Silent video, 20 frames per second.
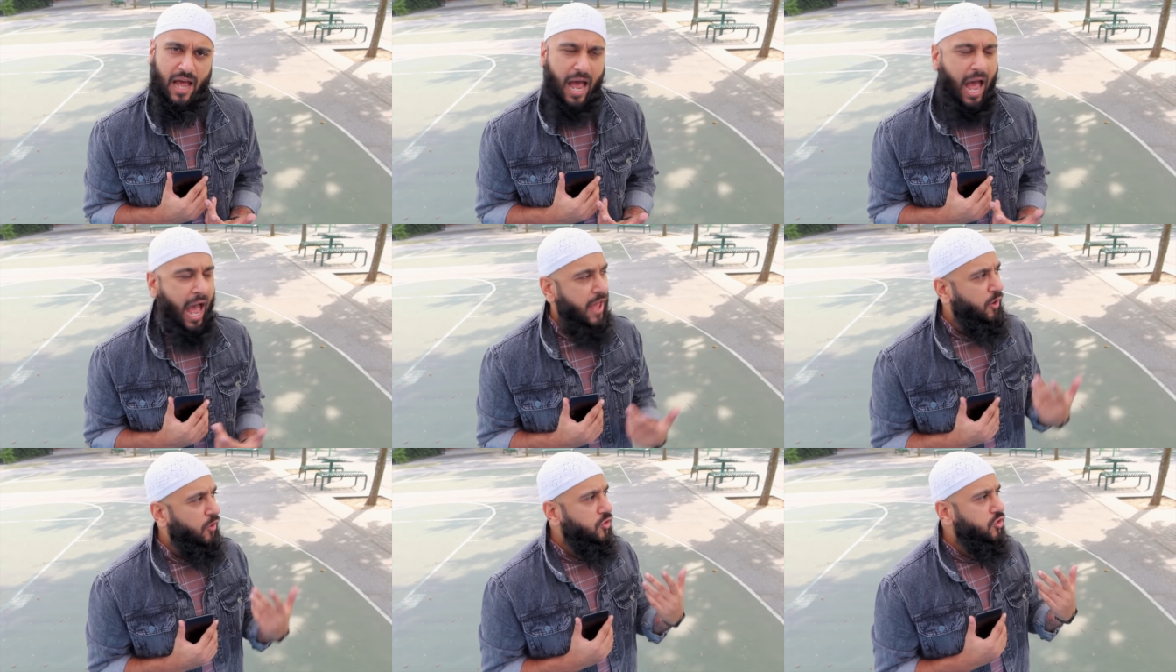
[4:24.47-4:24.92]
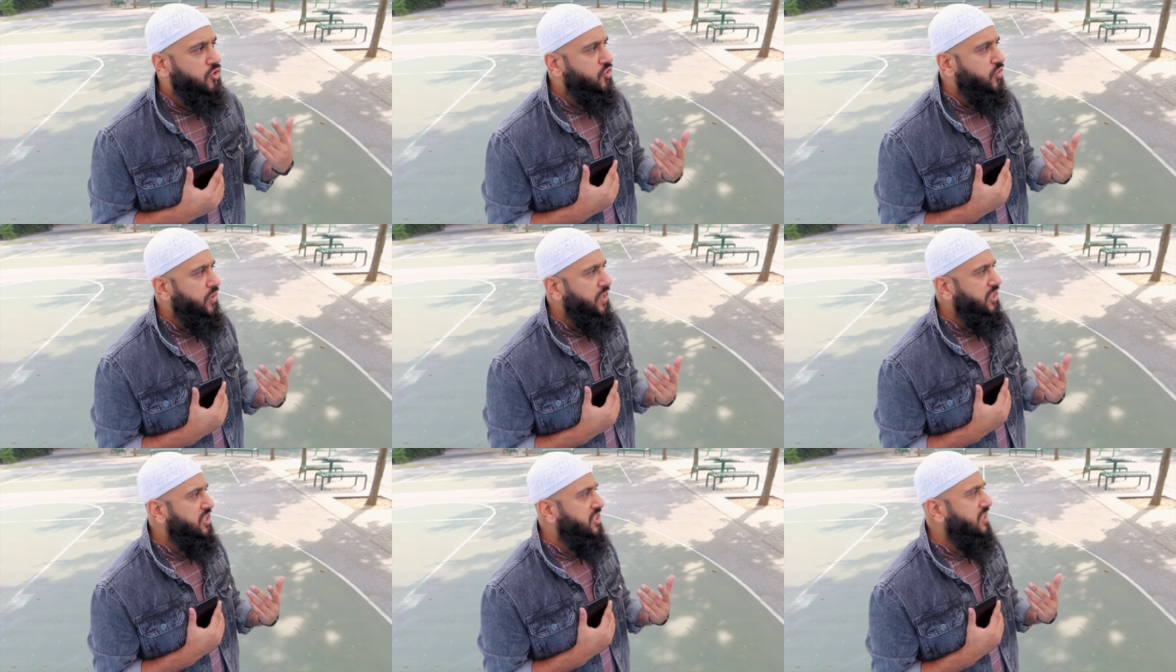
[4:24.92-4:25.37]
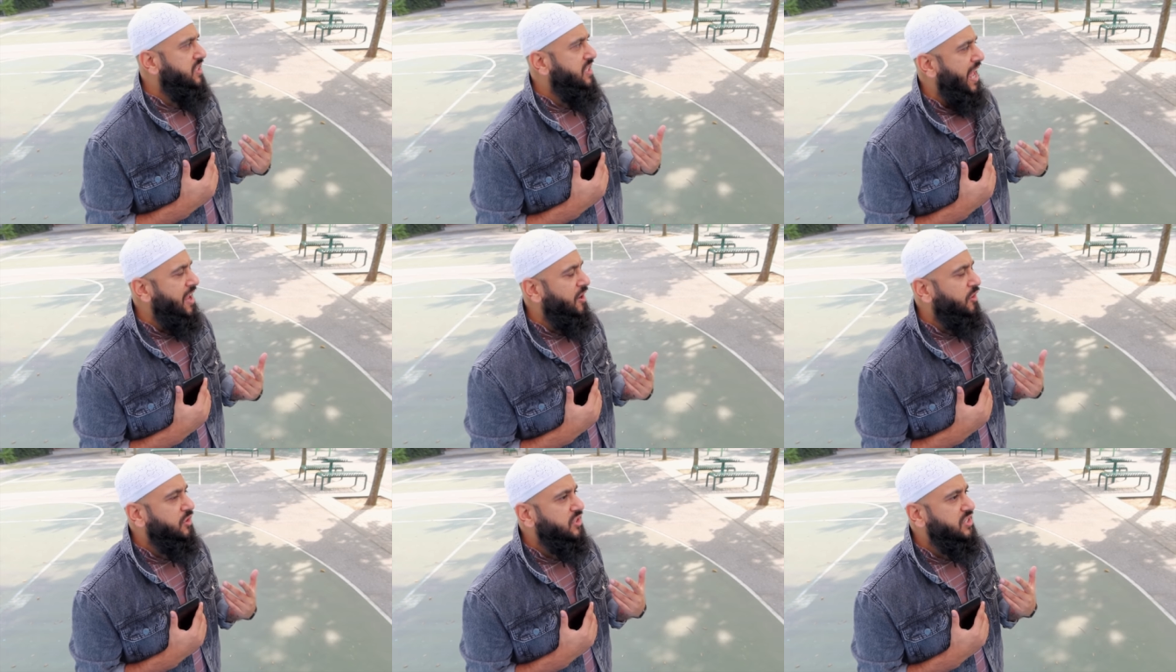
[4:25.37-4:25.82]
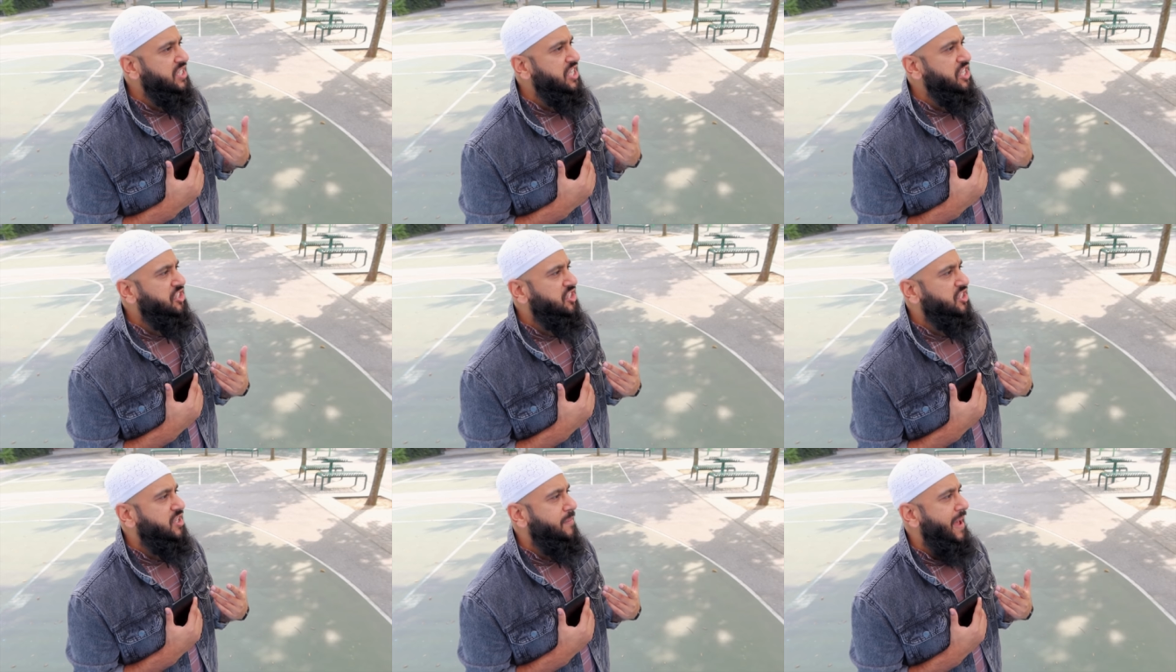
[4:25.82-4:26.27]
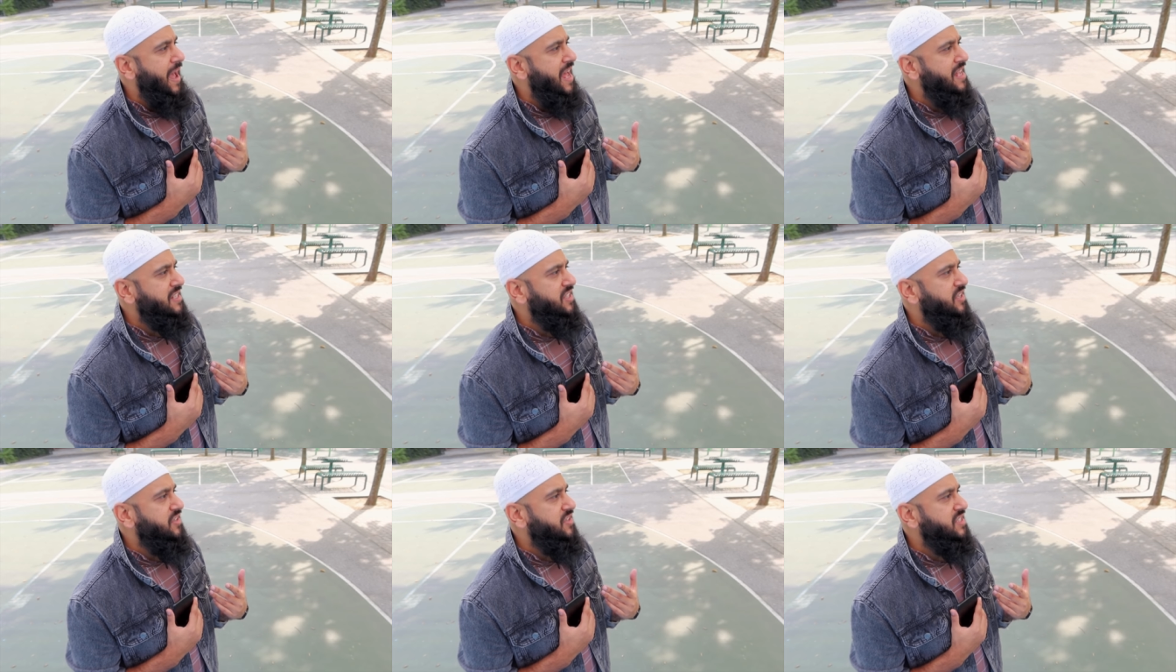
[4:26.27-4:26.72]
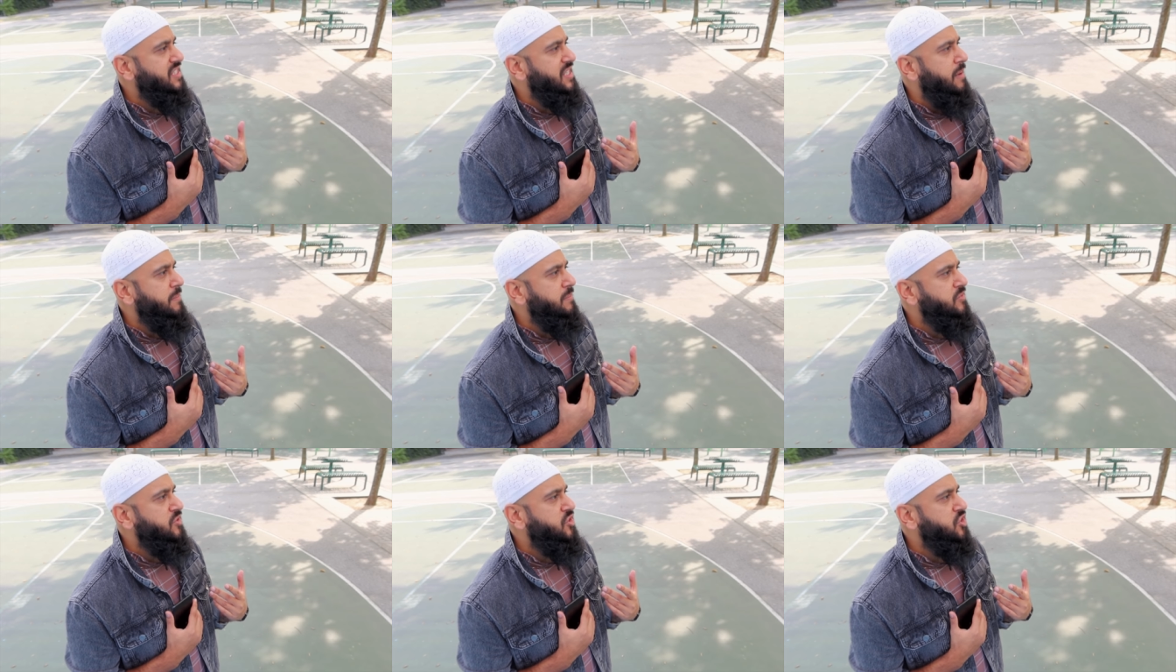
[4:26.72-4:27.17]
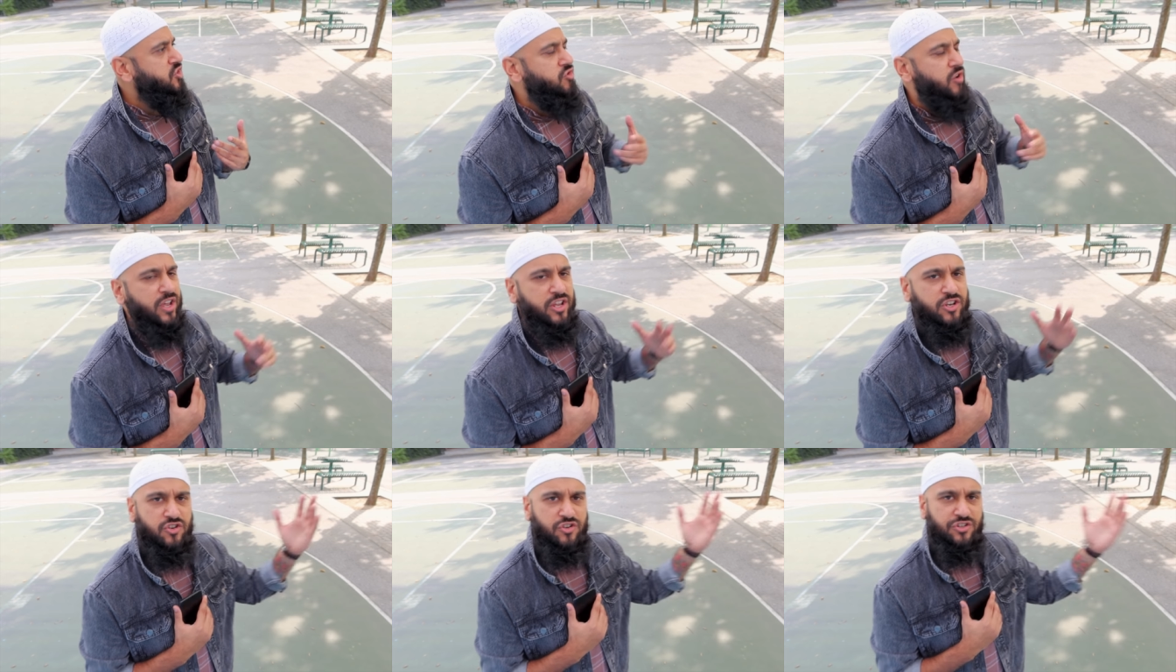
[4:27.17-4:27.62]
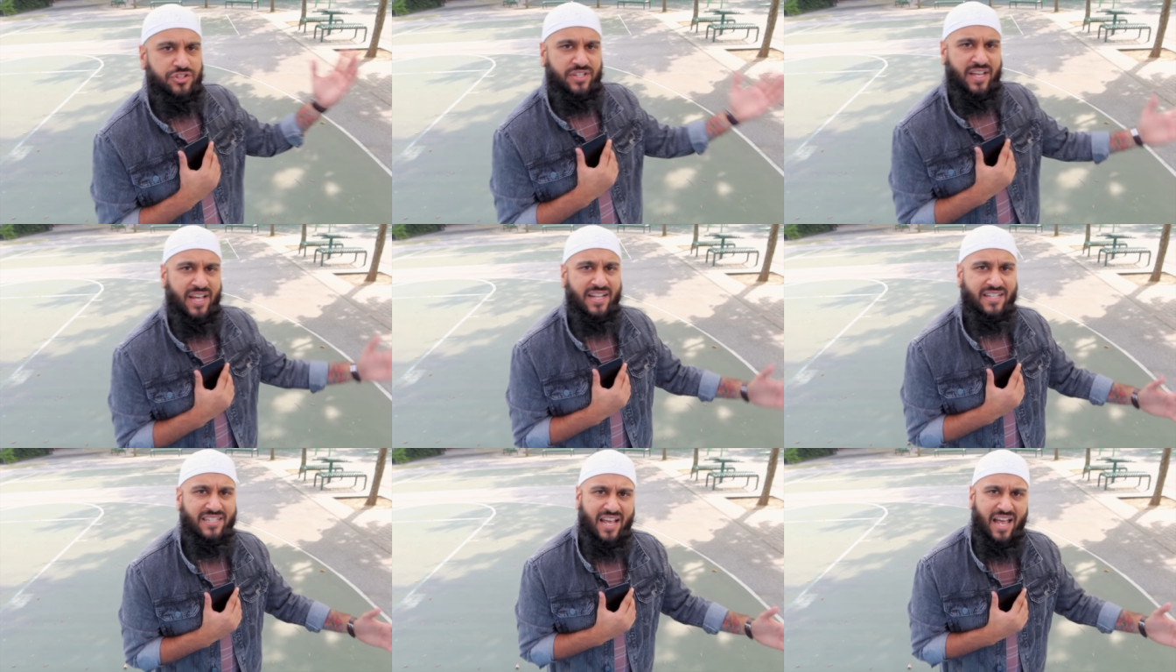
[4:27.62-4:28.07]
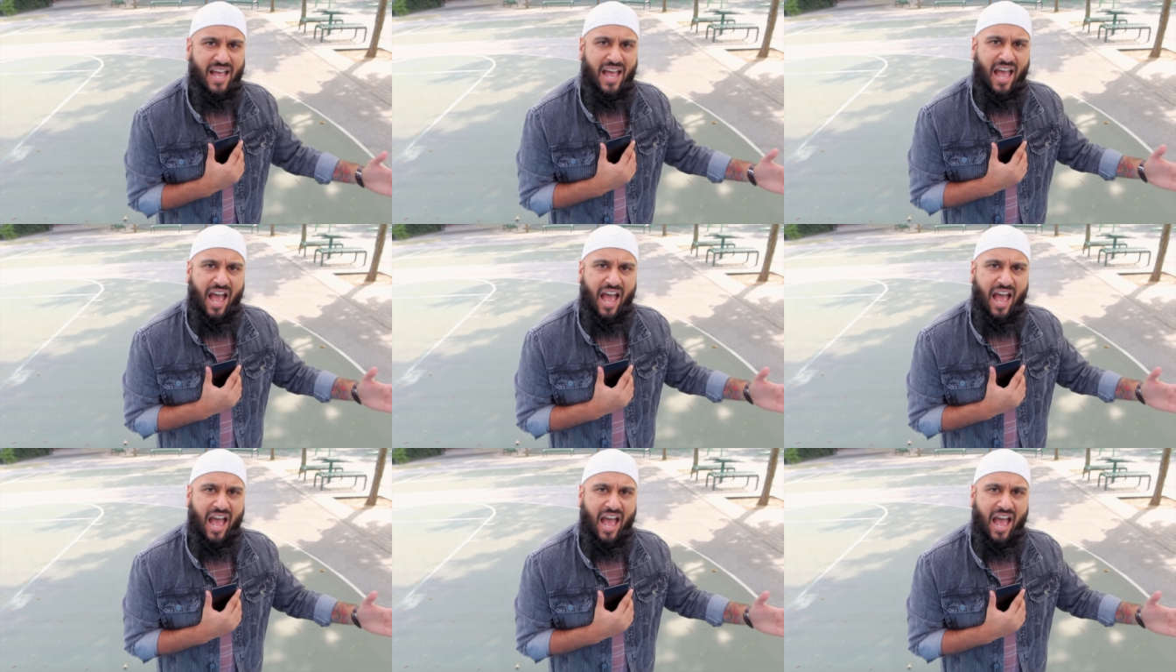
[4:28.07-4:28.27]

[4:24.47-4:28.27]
I don't treat I don't teach them as they're some stranger's kids.